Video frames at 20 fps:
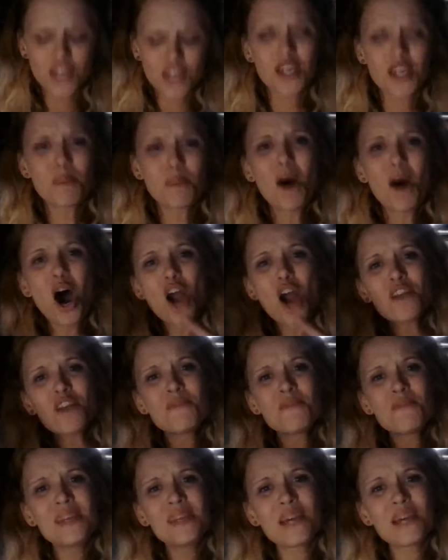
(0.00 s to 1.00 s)
The part
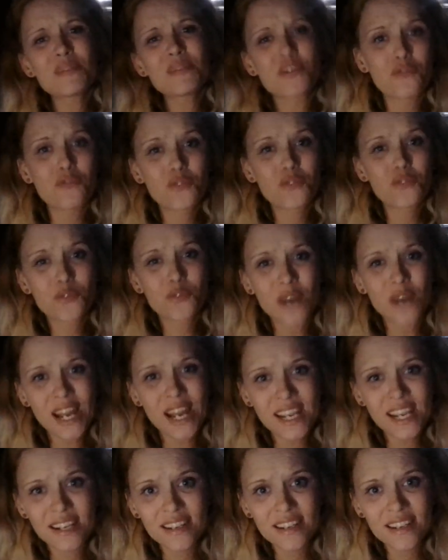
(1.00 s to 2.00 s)
of me that was
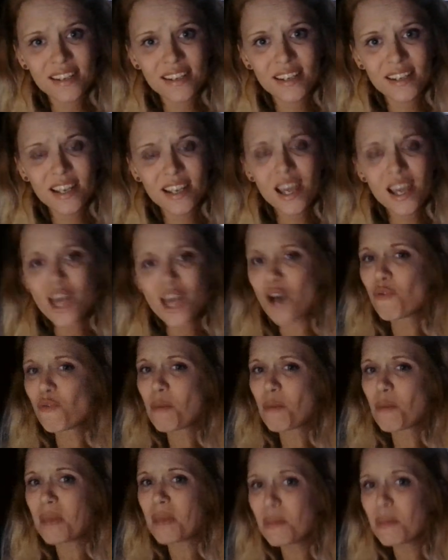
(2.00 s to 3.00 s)
afraid of
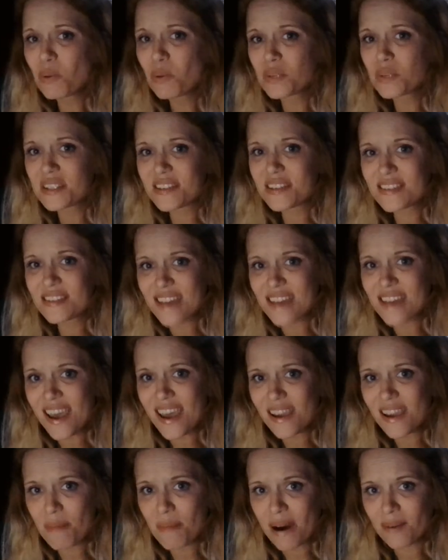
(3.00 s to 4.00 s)
what people would
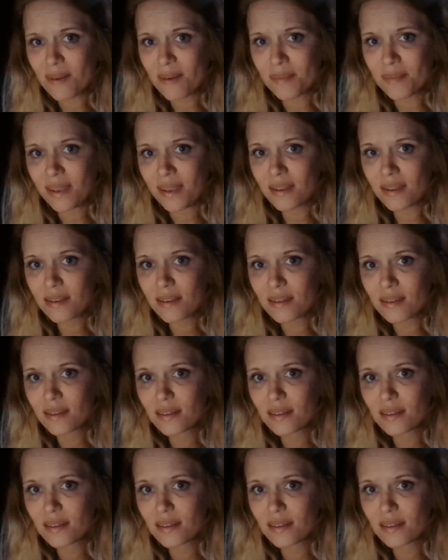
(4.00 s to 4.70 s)
say about me.